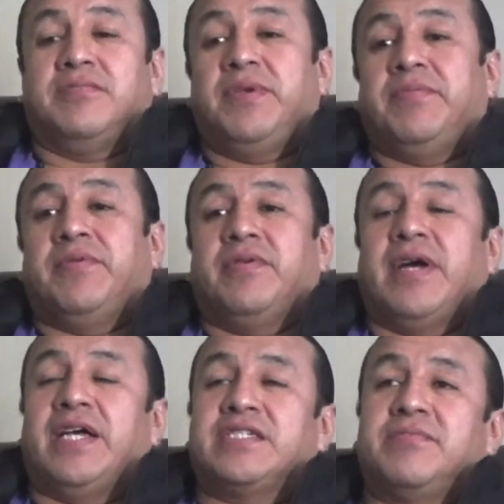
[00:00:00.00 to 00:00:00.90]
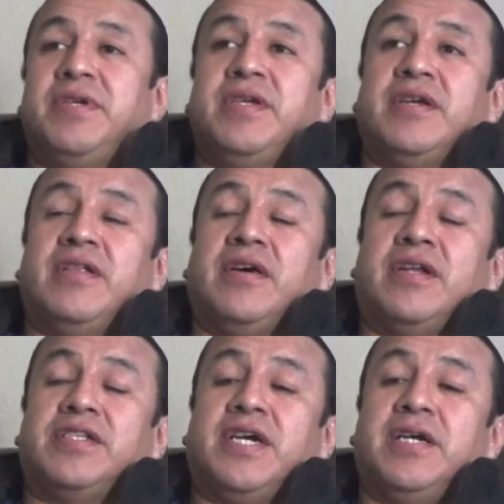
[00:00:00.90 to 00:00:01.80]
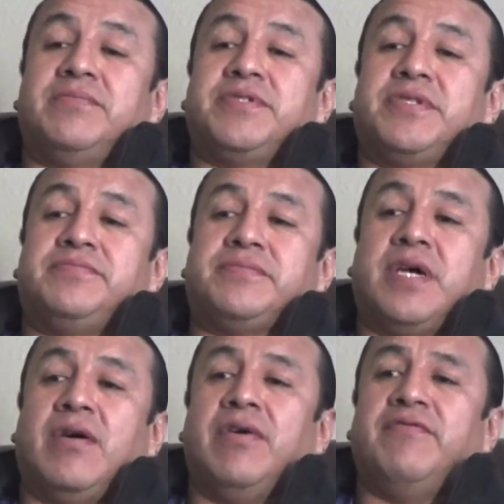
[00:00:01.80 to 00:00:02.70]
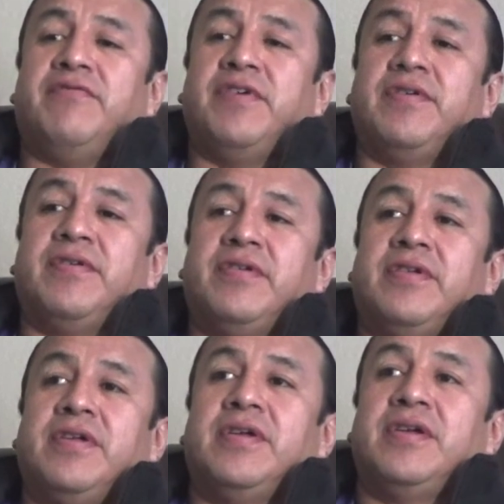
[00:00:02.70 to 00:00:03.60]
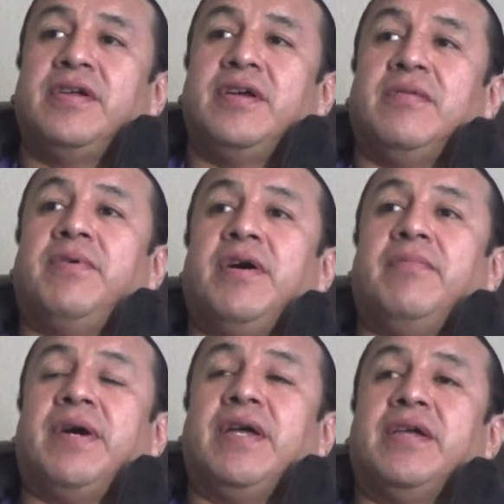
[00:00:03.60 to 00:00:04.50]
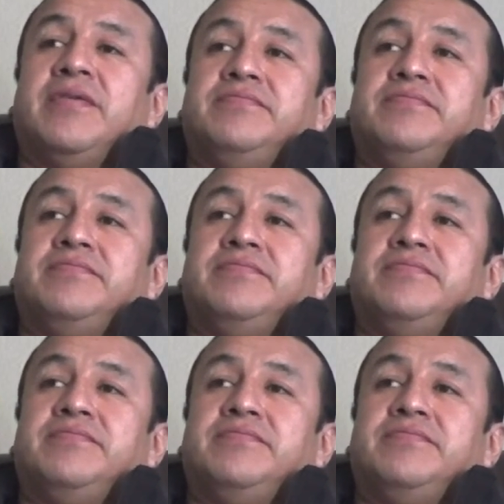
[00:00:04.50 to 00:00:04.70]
People ask me a lot of times how I feel about my